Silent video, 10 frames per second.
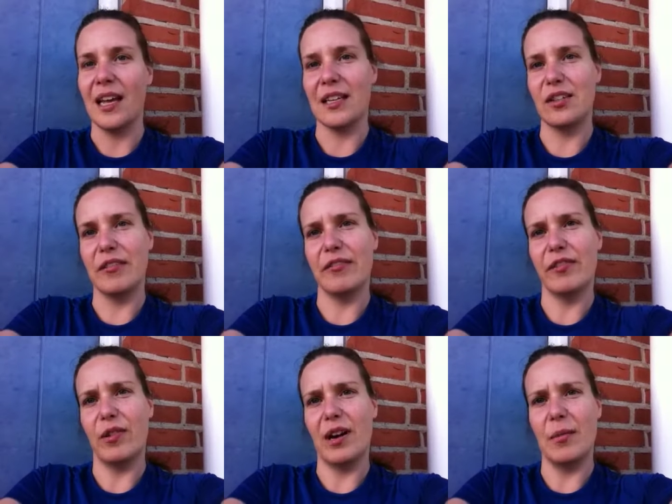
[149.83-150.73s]
Actually,
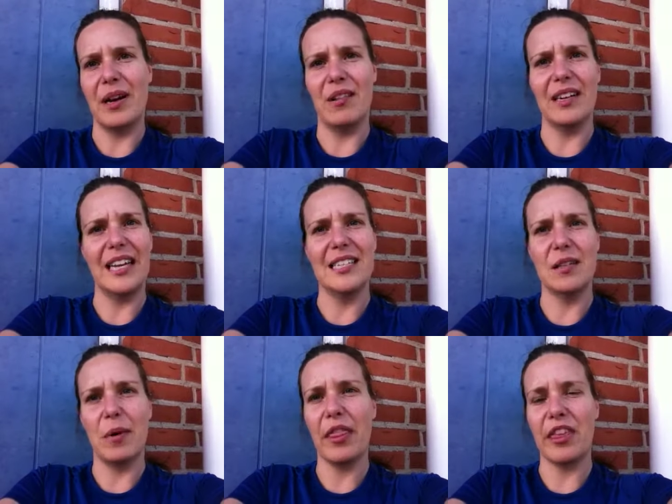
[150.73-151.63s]
for about
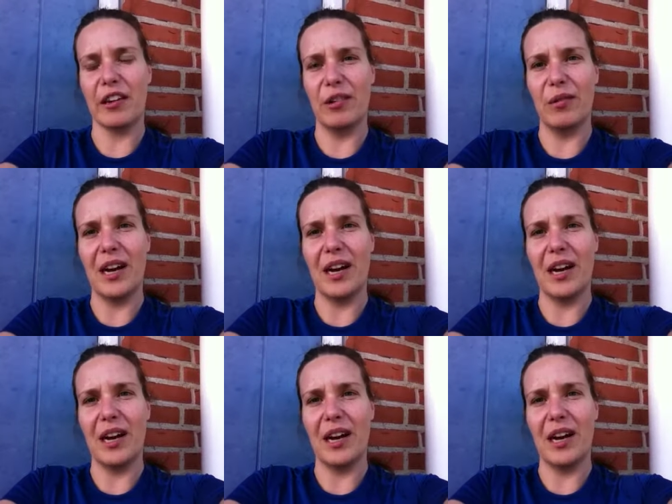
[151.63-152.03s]
18 months ago,